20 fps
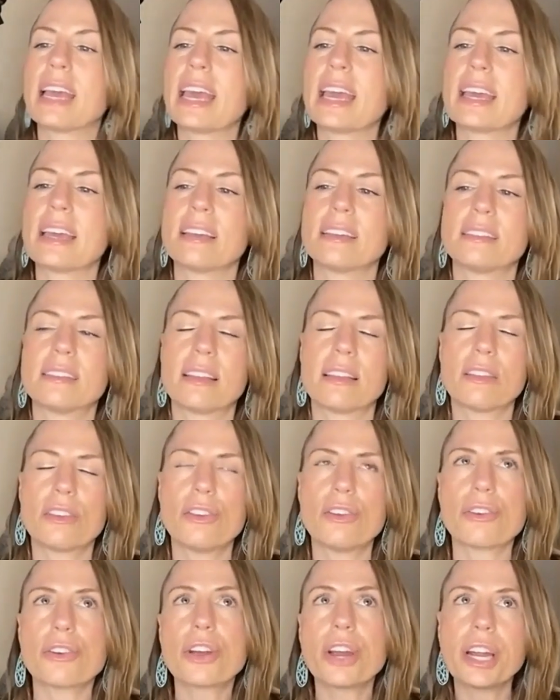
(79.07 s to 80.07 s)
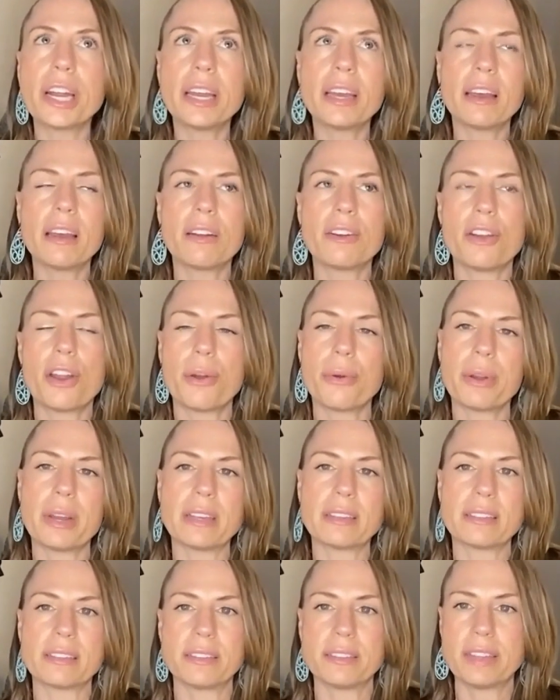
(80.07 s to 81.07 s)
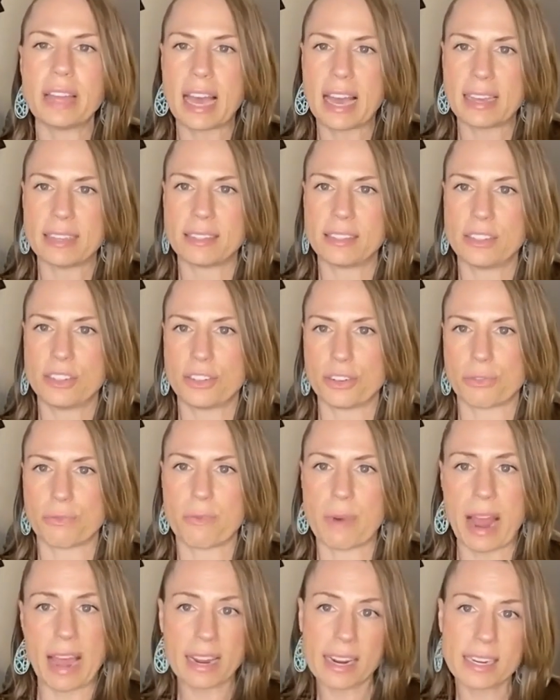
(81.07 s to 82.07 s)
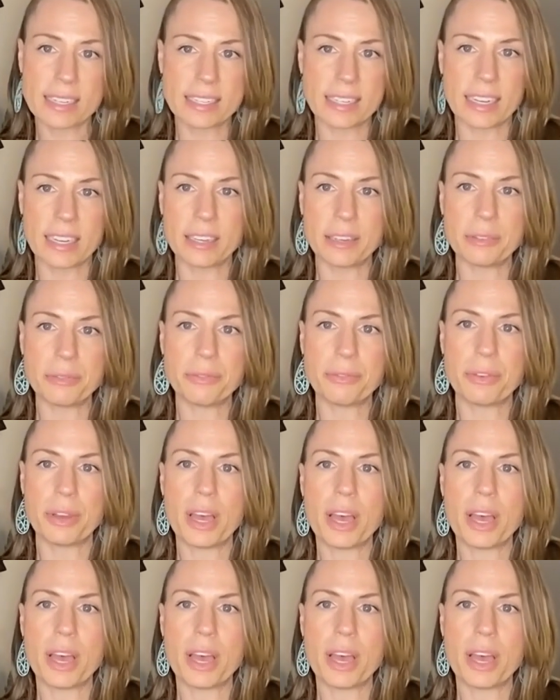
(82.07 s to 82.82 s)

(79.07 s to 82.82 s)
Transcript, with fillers: is you're going to notice less directive